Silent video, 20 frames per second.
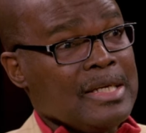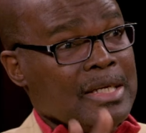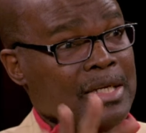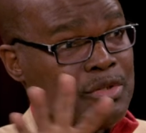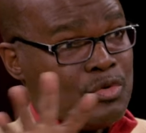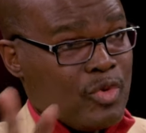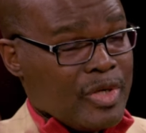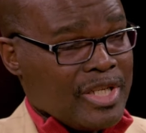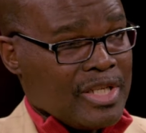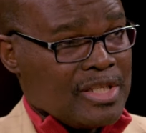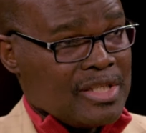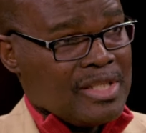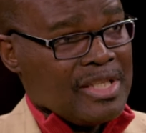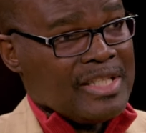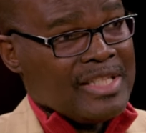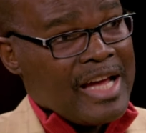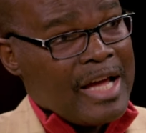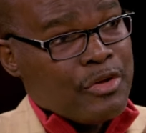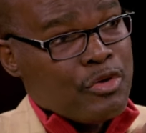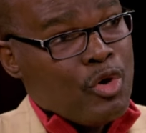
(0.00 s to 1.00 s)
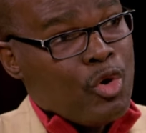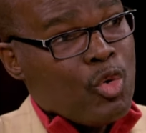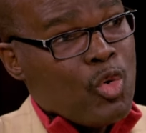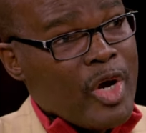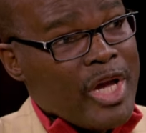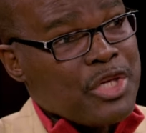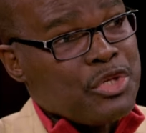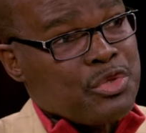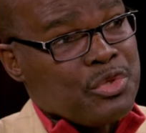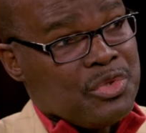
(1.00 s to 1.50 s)
To what extent are your
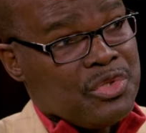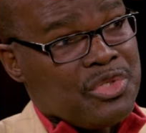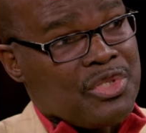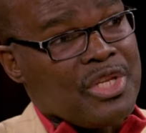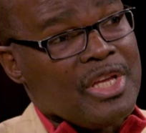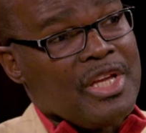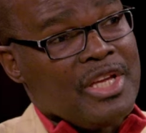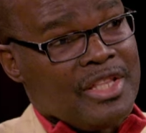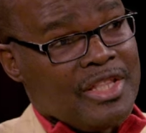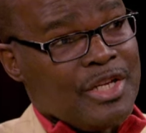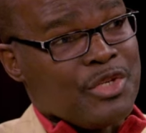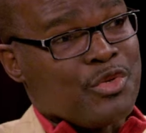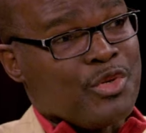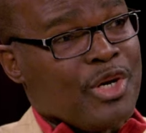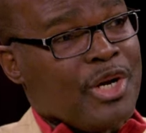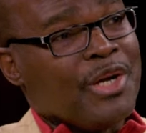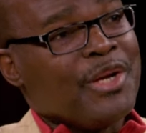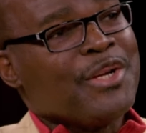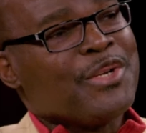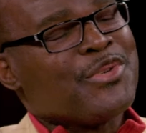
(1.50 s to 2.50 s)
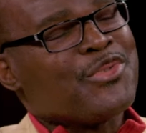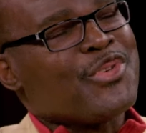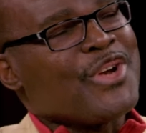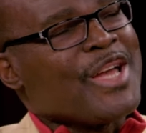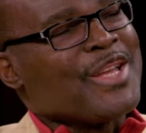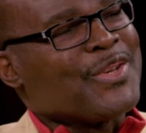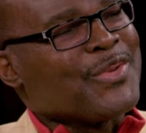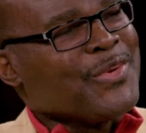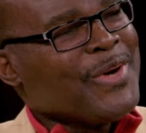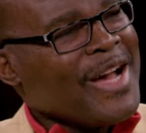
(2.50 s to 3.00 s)
questions that you are
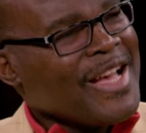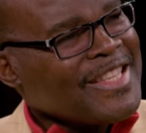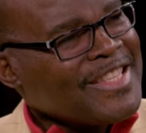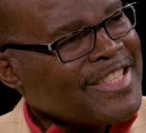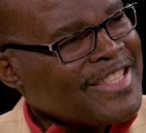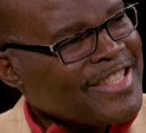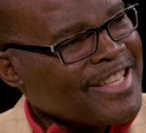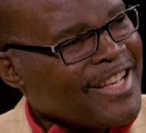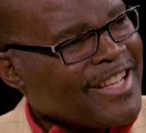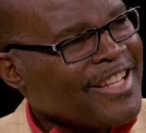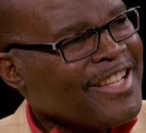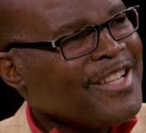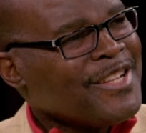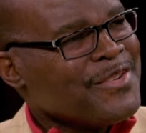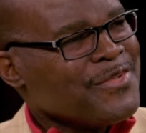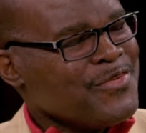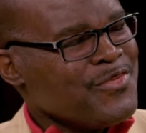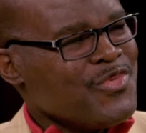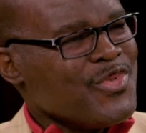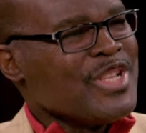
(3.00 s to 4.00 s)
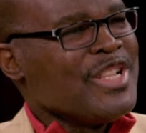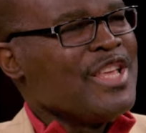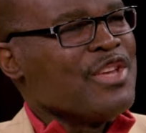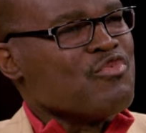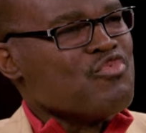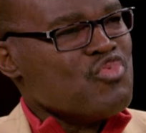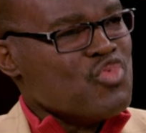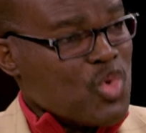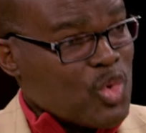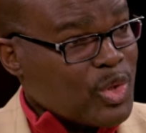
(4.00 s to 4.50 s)
trying to answer really
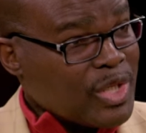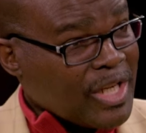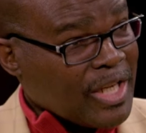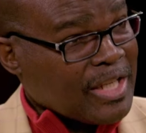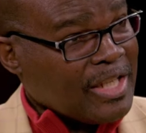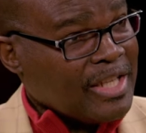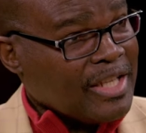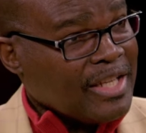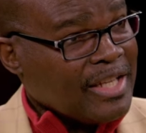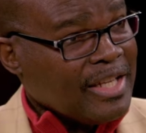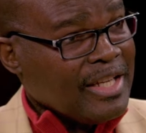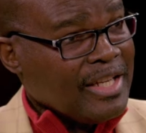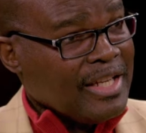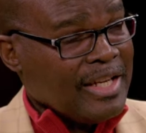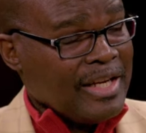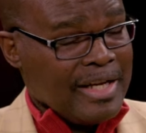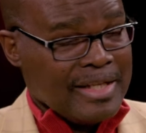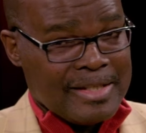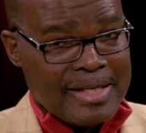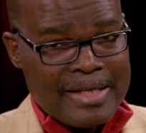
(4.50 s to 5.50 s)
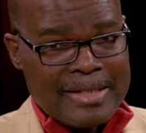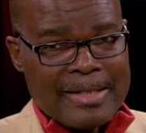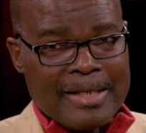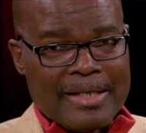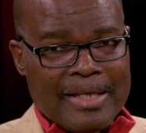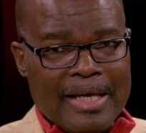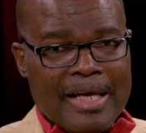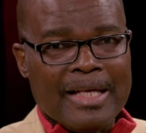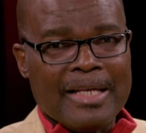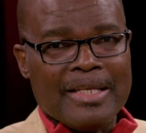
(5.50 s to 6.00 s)
rooted, as I said
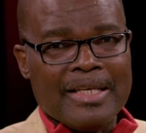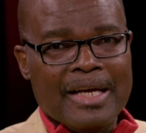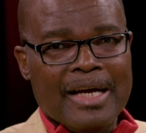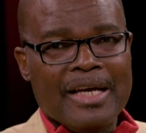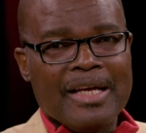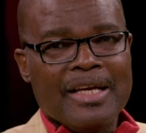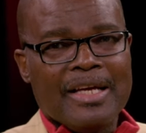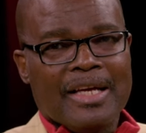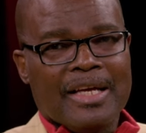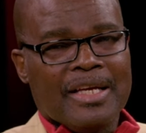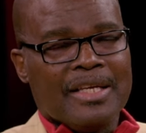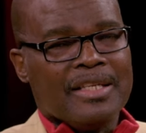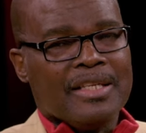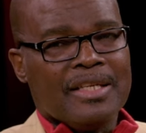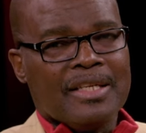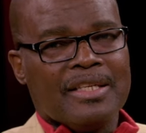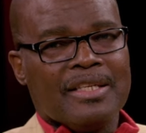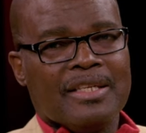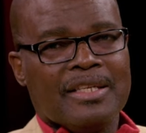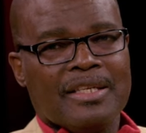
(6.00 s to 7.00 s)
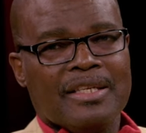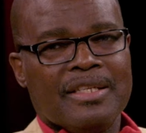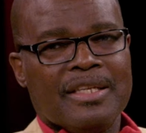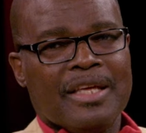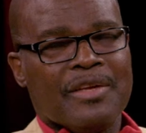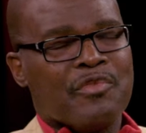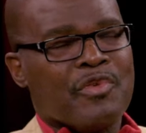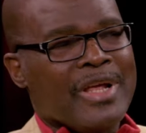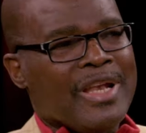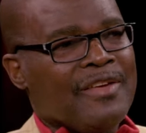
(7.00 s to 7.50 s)
earlier, in, in, in a
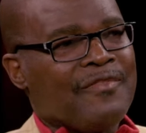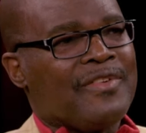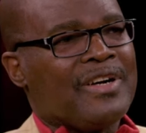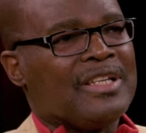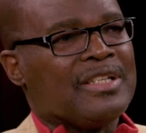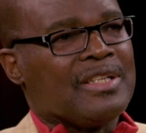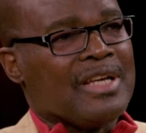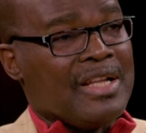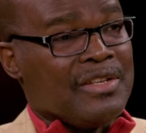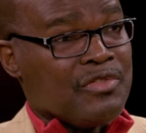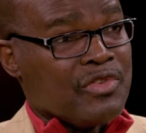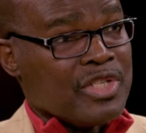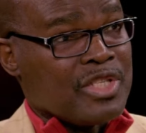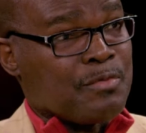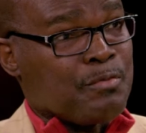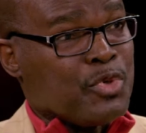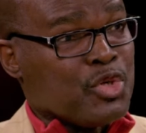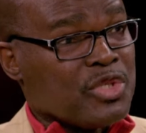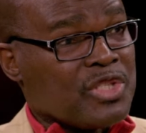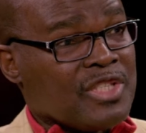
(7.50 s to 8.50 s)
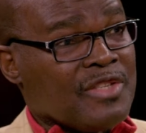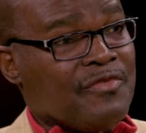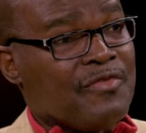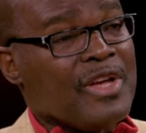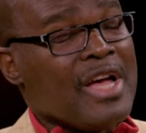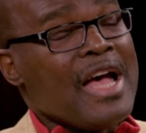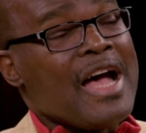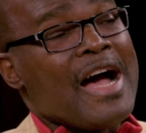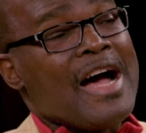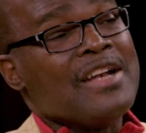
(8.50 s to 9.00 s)
relevant and responsive
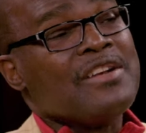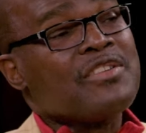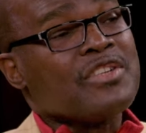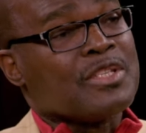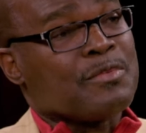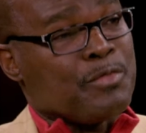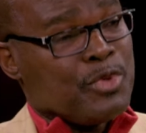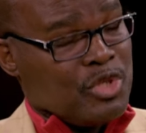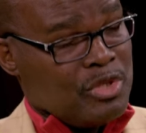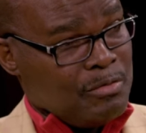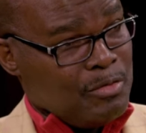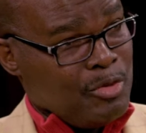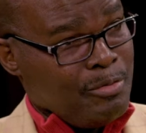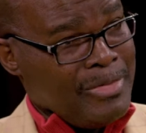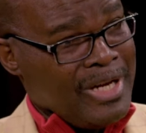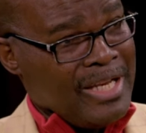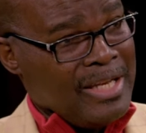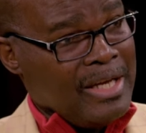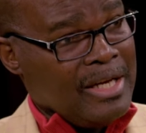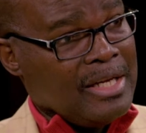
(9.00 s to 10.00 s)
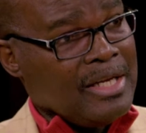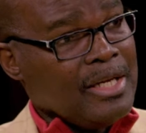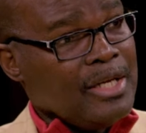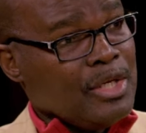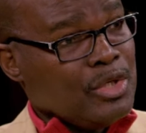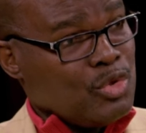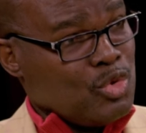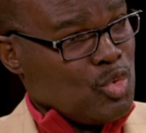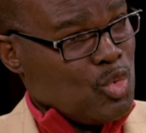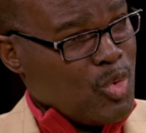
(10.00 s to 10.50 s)
and responsible manner
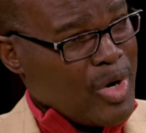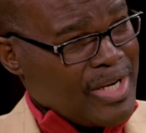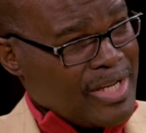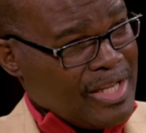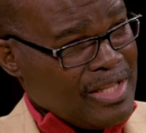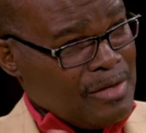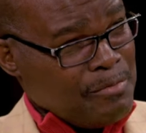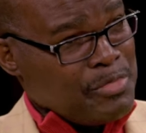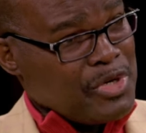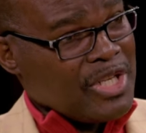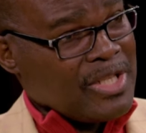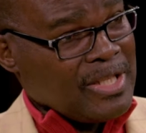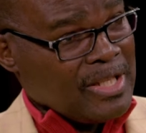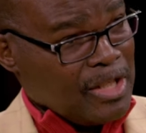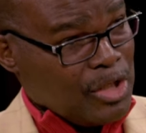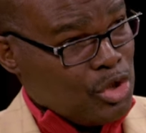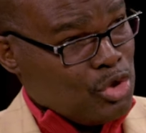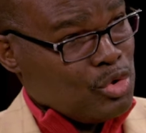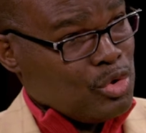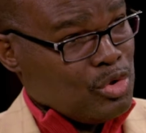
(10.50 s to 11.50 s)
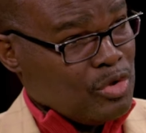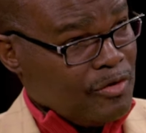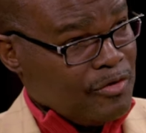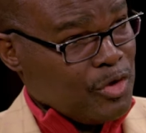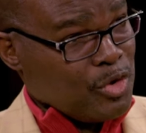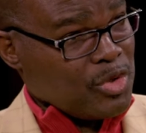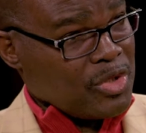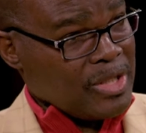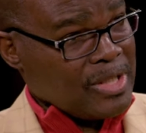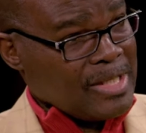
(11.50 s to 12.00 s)
to what are the pressing issues of
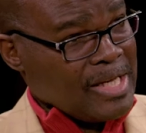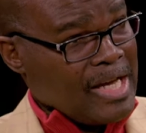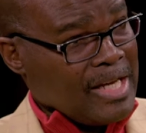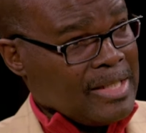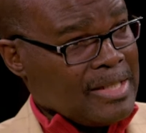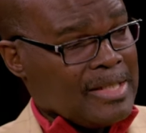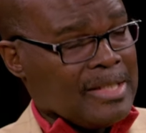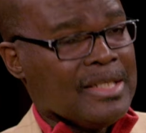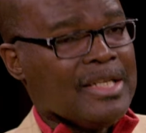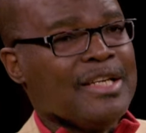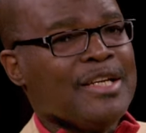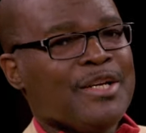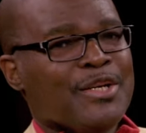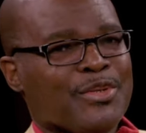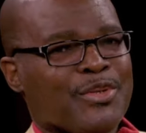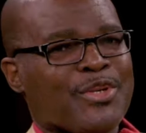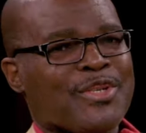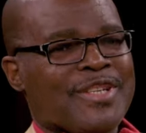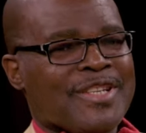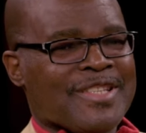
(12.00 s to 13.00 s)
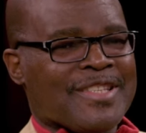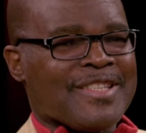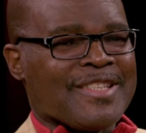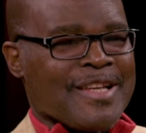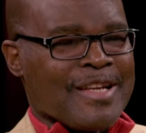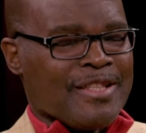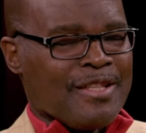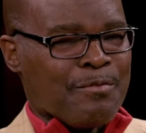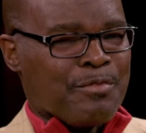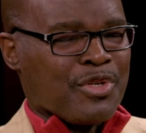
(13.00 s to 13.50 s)
your society, not
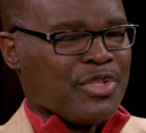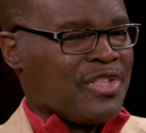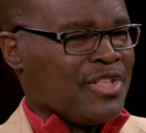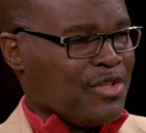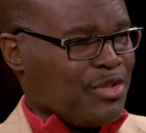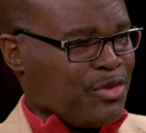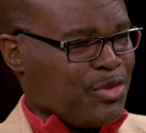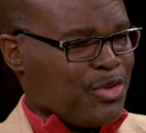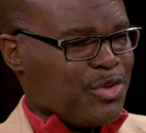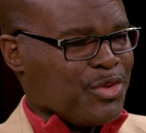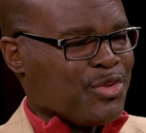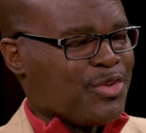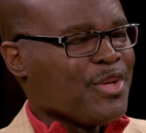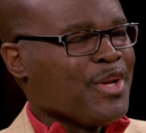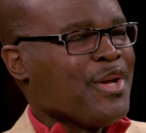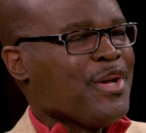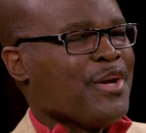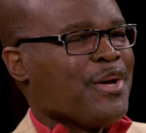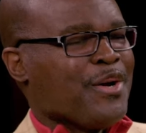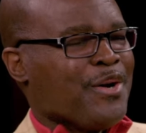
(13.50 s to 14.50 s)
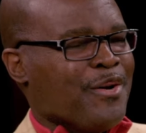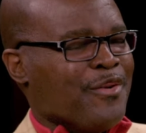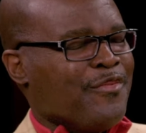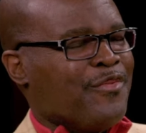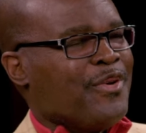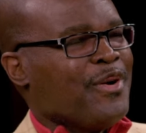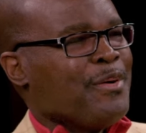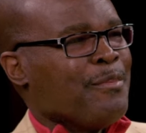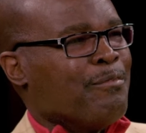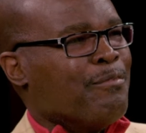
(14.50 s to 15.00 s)
necessarily the pressing issues of
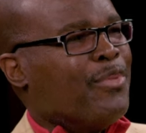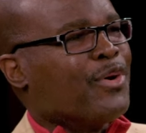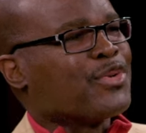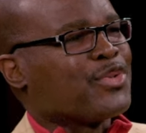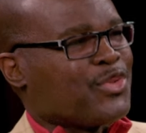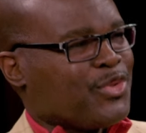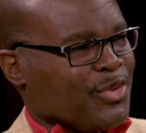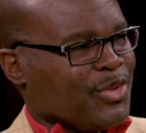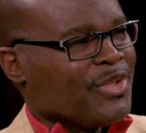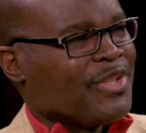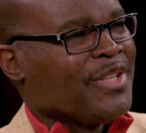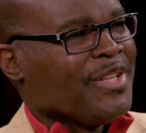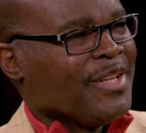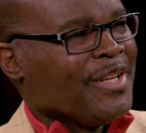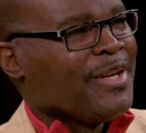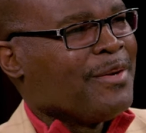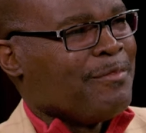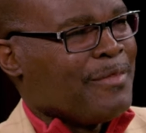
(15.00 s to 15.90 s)
Boston, mm -hmm.